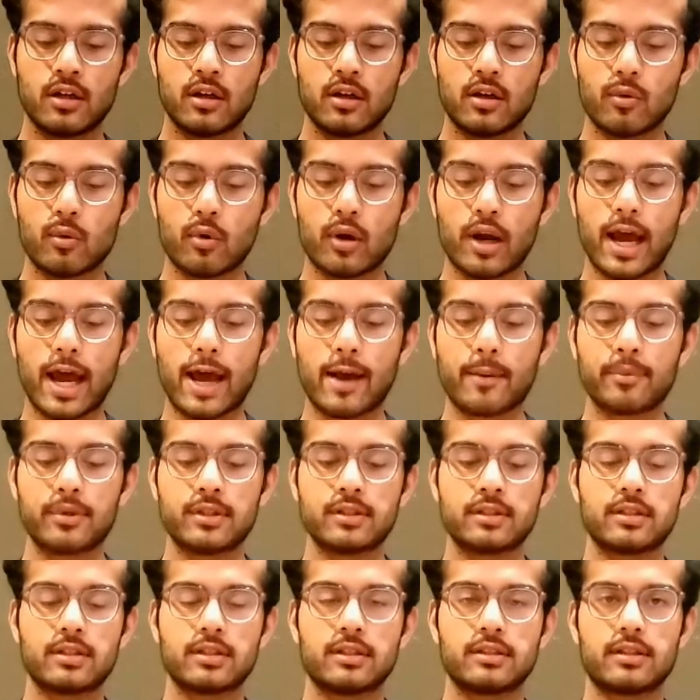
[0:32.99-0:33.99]
what happens
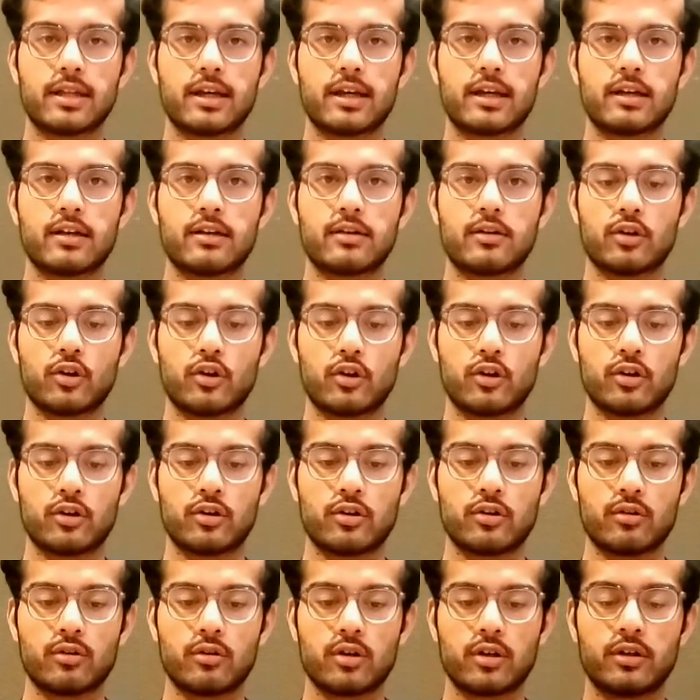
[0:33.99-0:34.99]
is that you're going
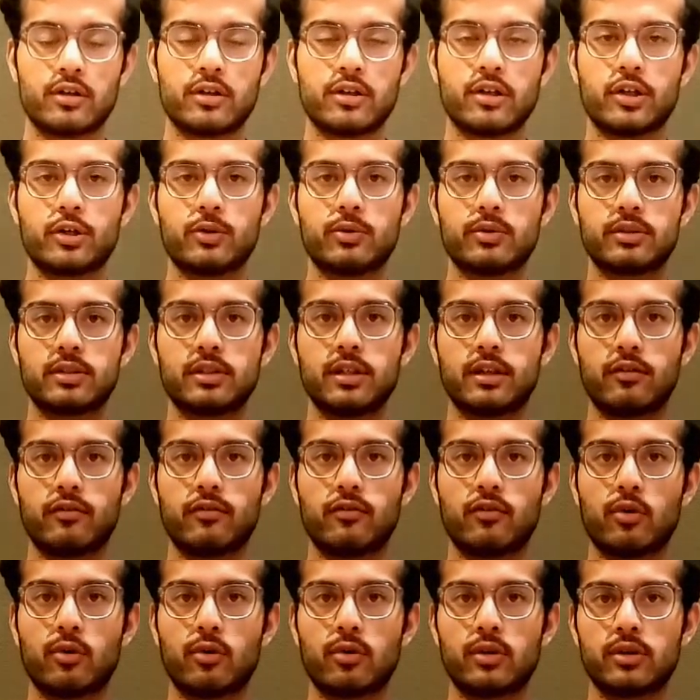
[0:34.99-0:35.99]
to continuously
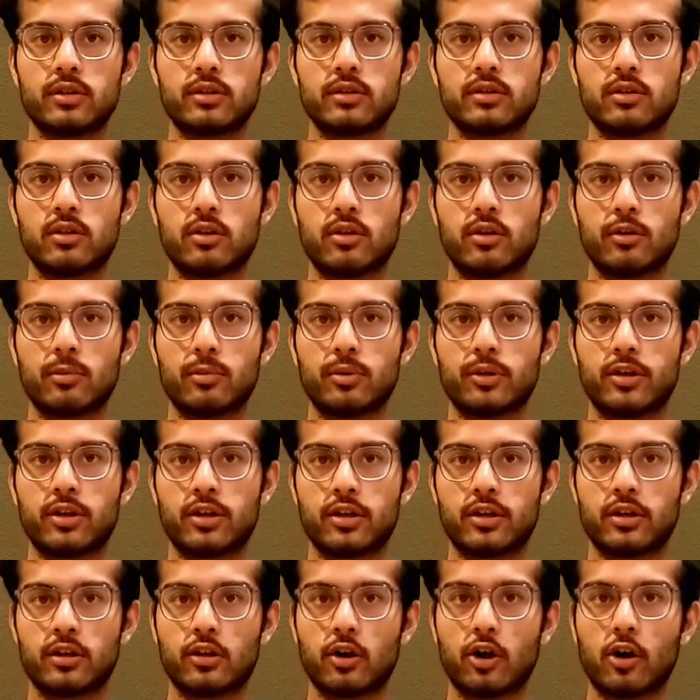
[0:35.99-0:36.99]
focus on a
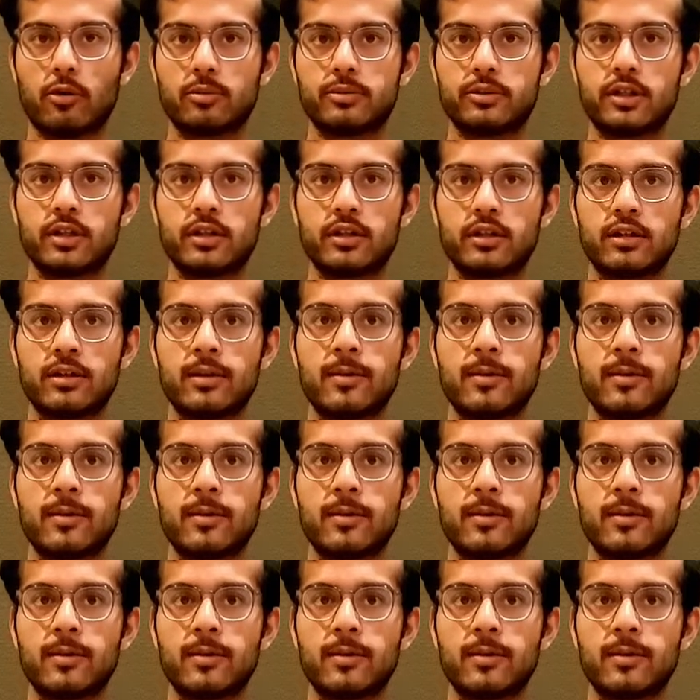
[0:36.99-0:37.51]
particular object